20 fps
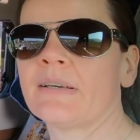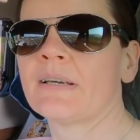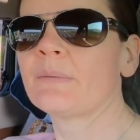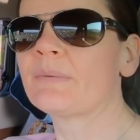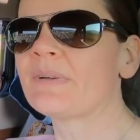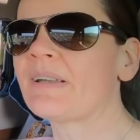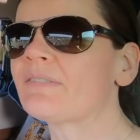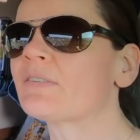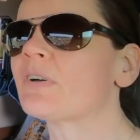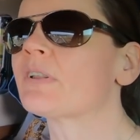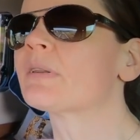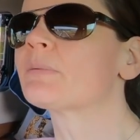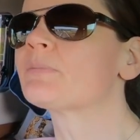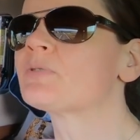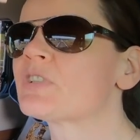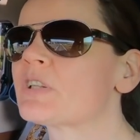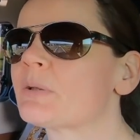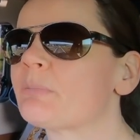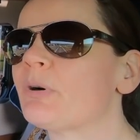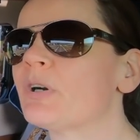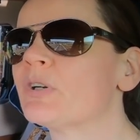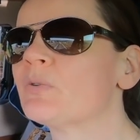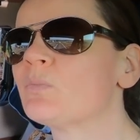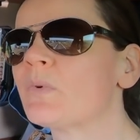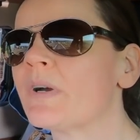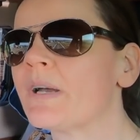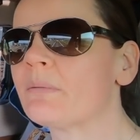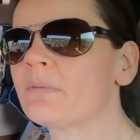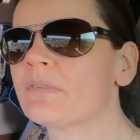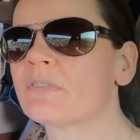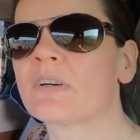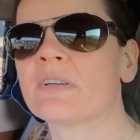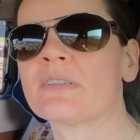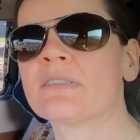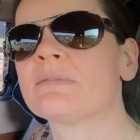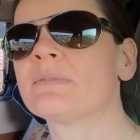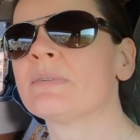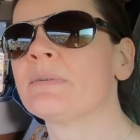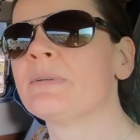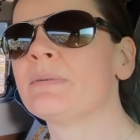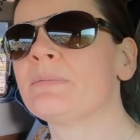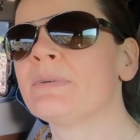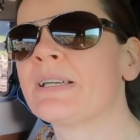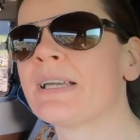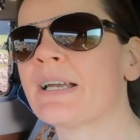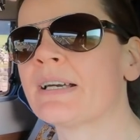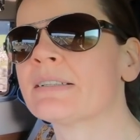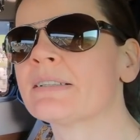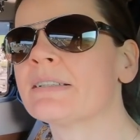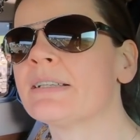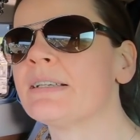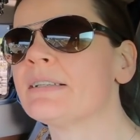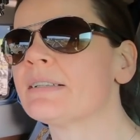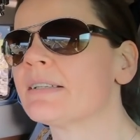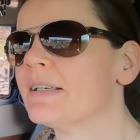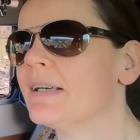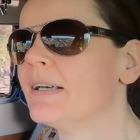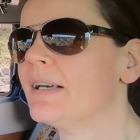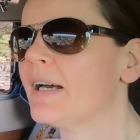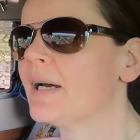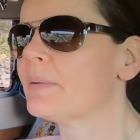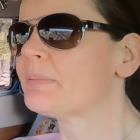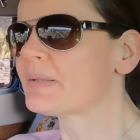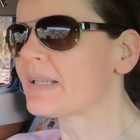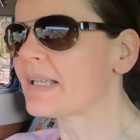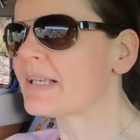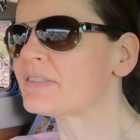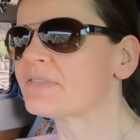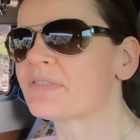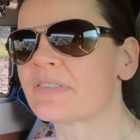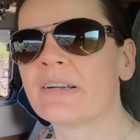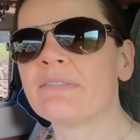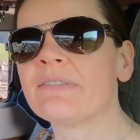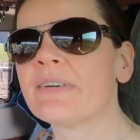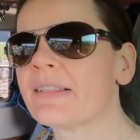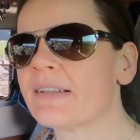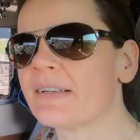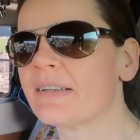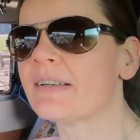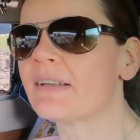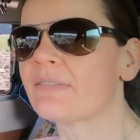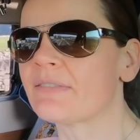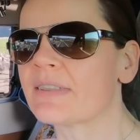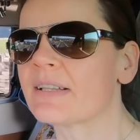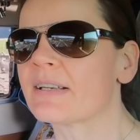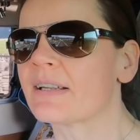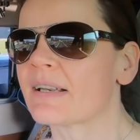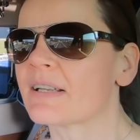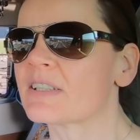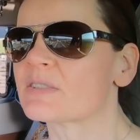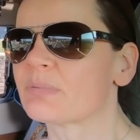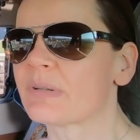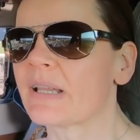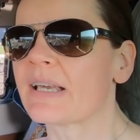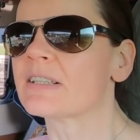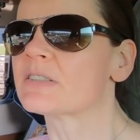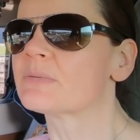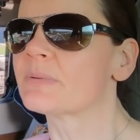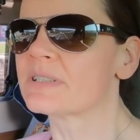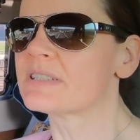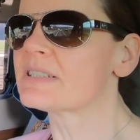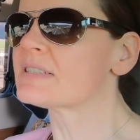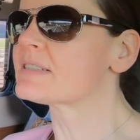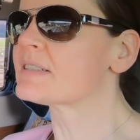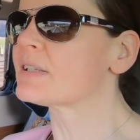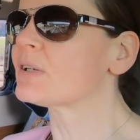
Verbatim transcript: and we have got to the point where we've got we, we kind of need a place for everything and everything in its place which is